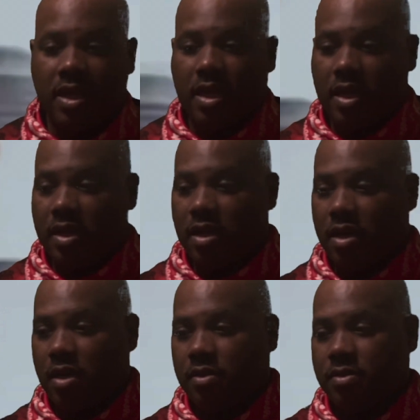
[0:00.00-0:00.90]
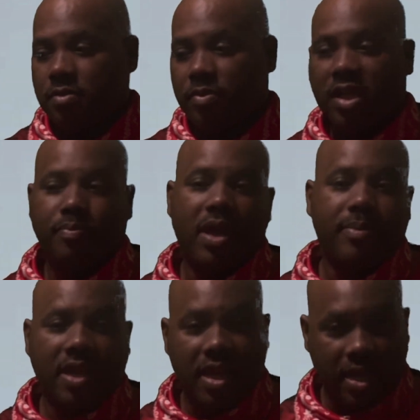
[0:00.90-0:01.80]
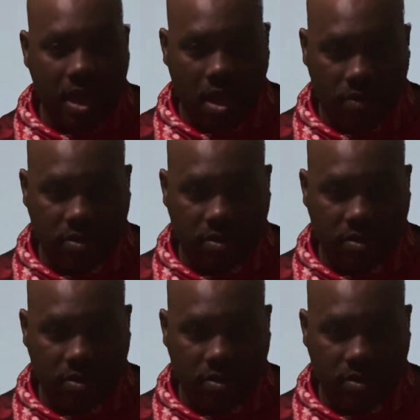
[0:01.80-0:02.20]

and me and baby hang out,